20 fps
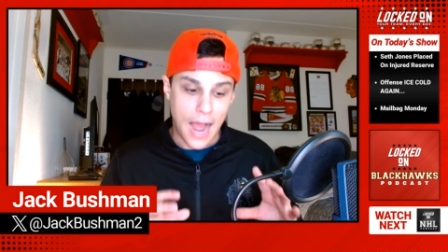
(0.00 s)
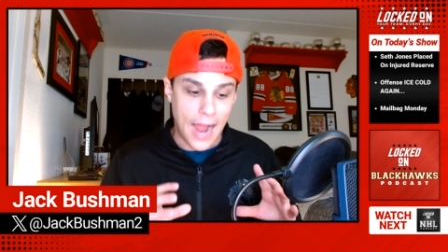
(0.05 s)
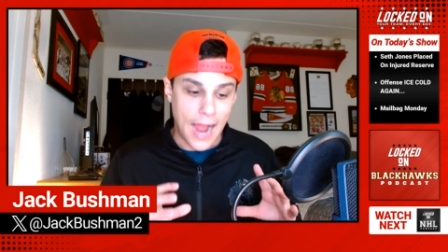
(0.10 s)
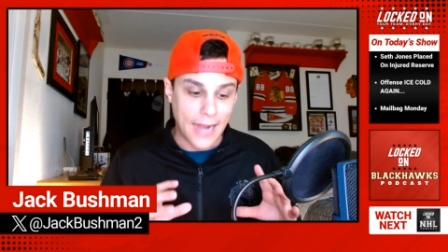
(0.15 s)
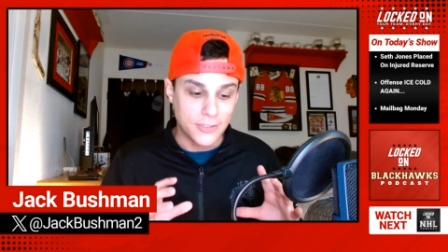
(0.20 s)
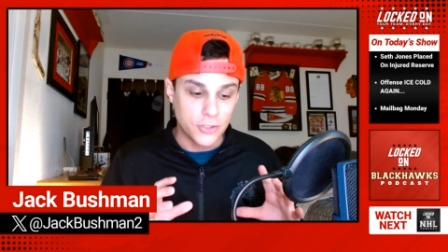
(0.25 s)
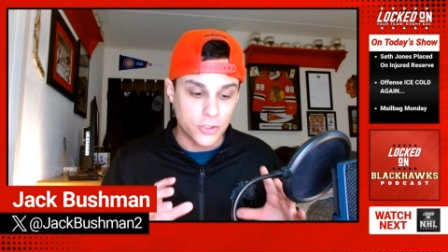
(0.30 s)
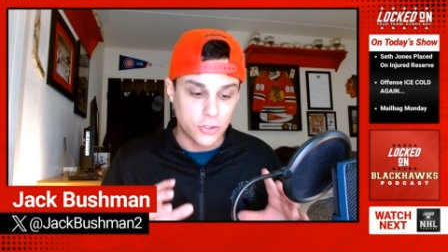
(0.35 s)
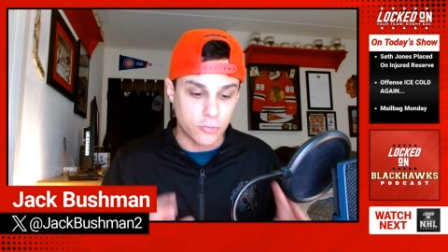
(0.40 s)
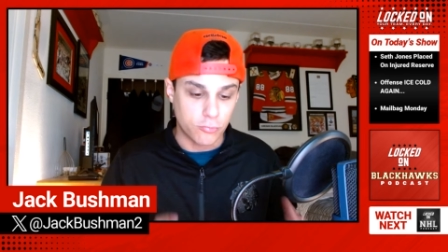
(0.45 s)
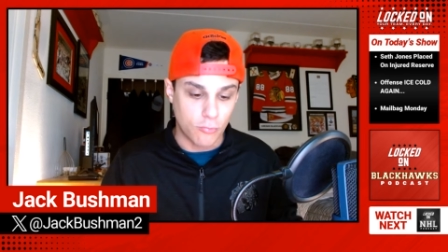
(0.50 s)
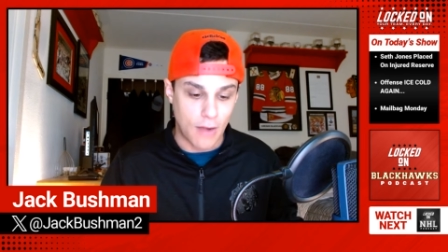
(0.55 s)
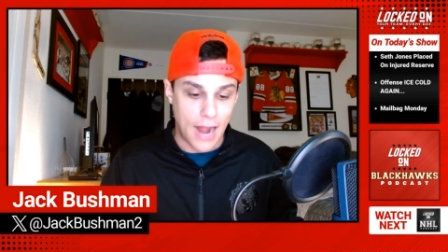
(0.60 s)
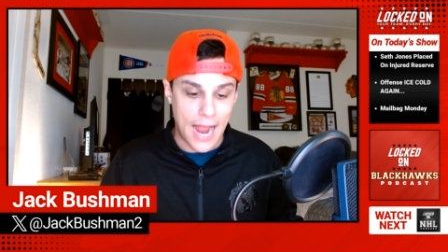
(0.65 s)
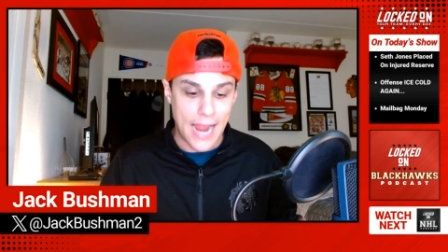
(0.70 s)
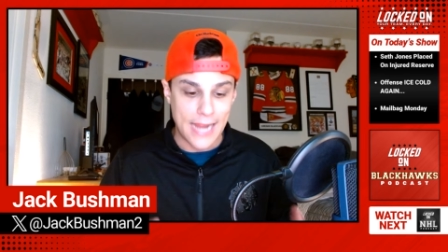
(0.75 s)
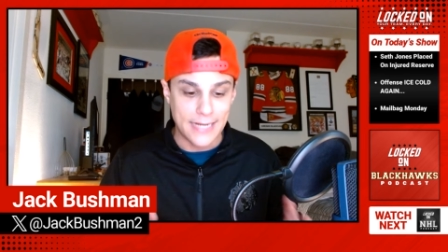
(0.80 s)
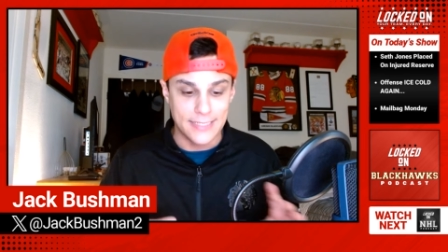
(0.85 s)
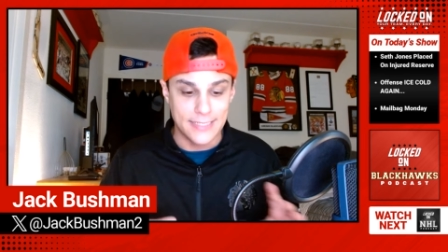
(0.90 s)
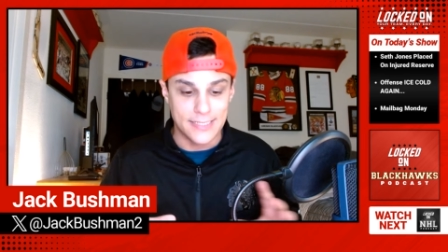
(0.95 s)
I
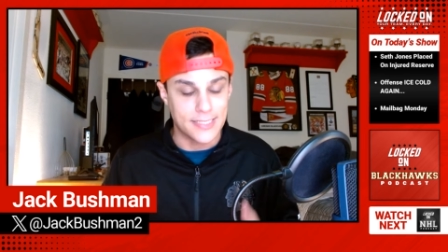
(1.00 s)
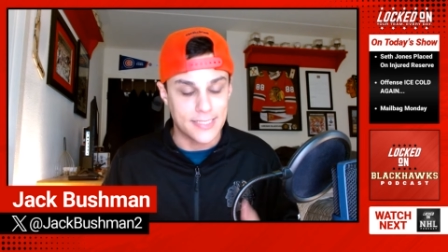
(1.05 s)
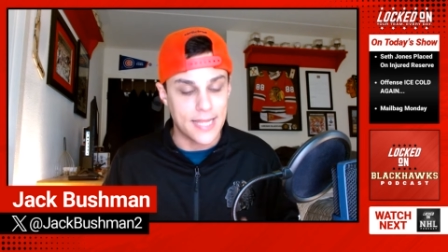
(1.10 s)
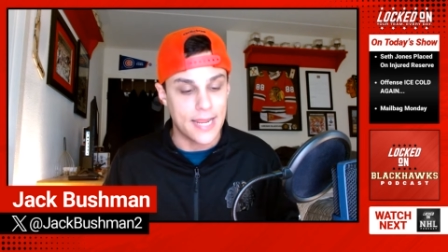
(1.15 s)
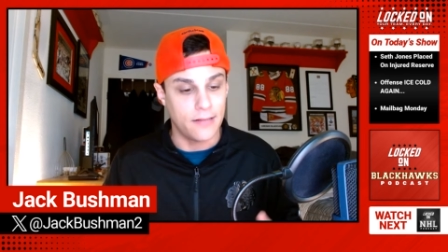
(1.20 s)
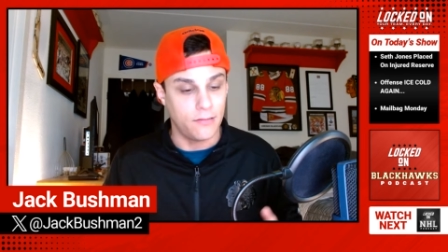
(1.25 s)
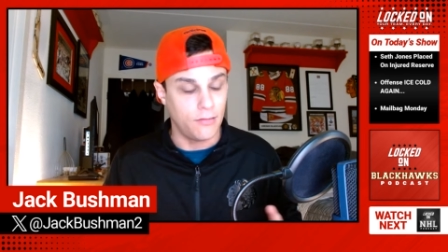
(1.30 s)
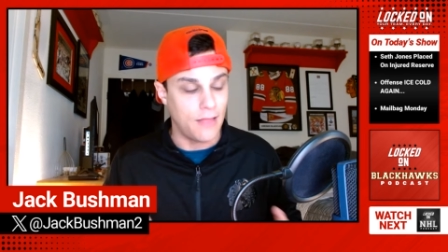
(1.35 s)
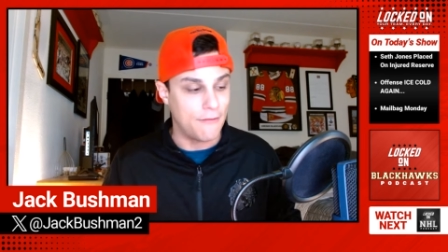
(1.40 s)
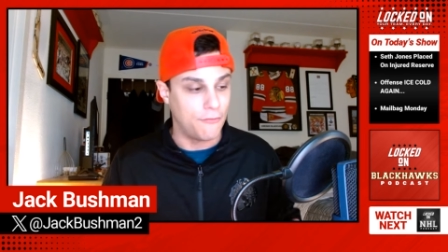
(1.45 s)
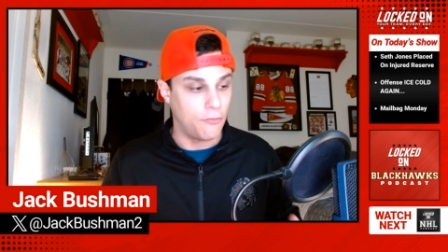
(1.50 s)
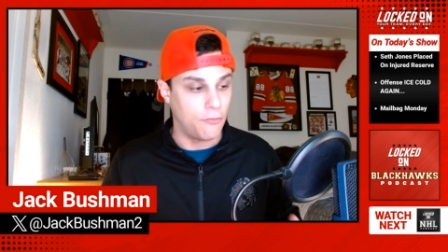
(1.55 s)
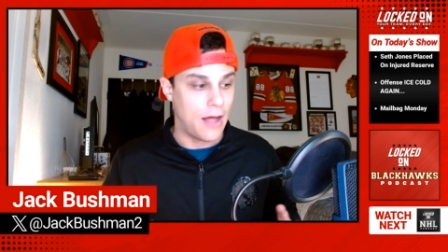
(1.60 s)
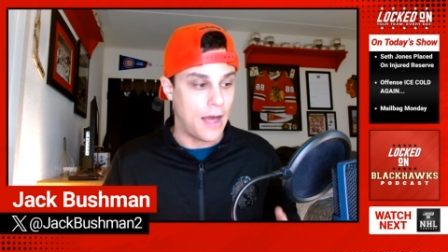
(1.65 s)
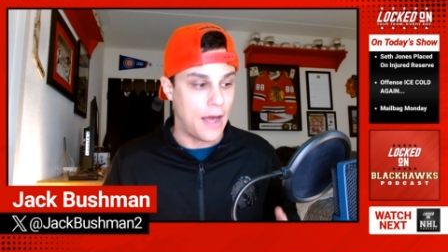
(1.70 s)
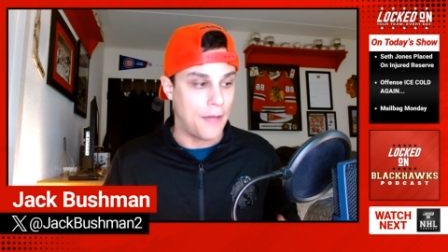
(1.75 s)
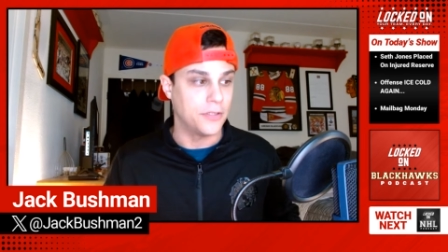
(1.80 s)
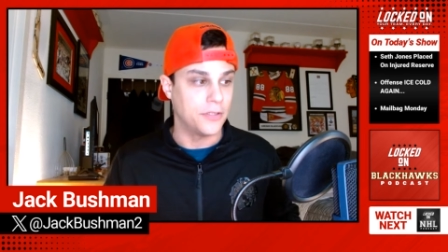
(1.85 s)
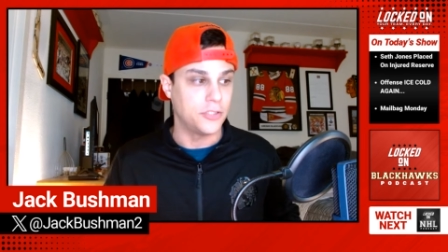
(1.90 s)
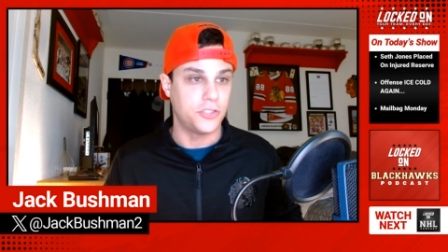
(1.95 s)
tried to stay level
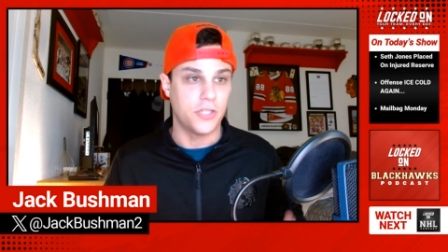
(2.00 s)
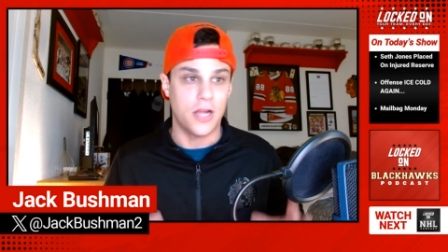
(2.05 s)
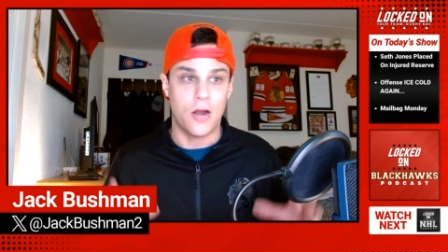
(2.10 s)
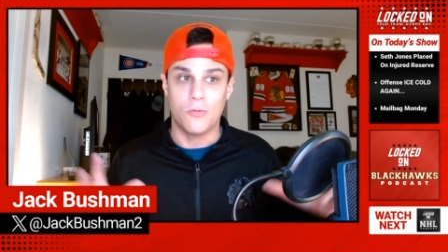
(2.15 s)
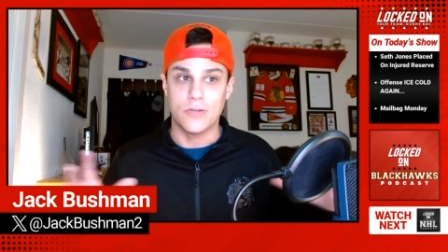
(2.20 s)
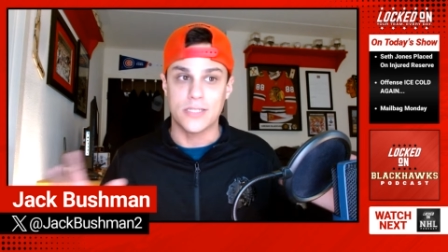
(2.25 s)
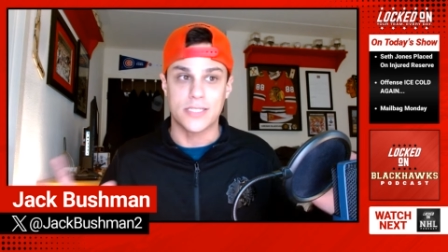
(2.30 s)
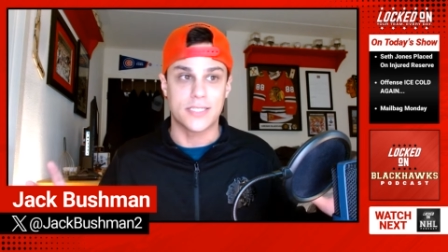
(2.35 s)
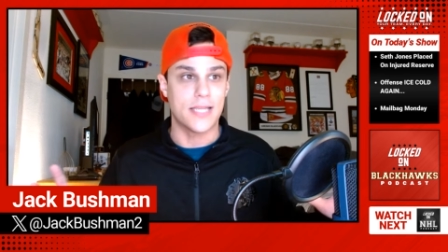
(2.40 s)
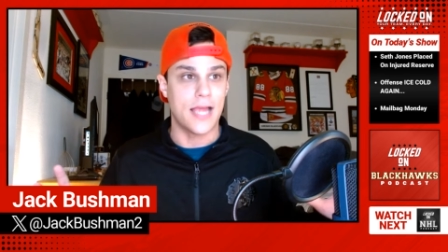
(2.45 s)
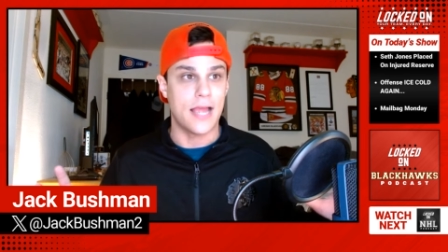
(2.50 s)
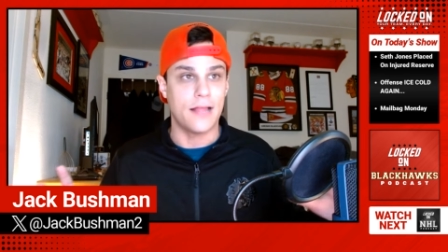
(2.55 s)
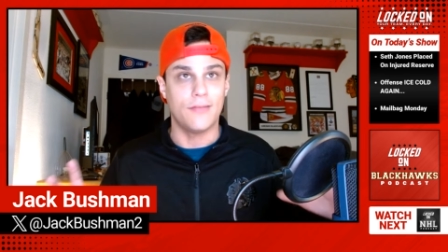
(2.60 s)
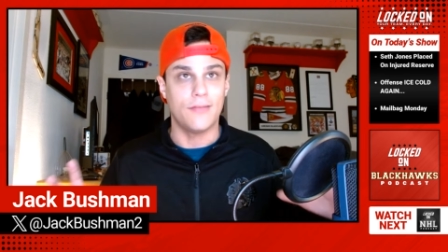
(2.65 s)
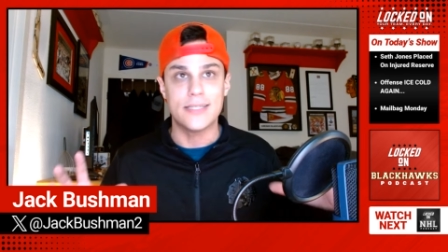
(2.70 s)
on the show and say,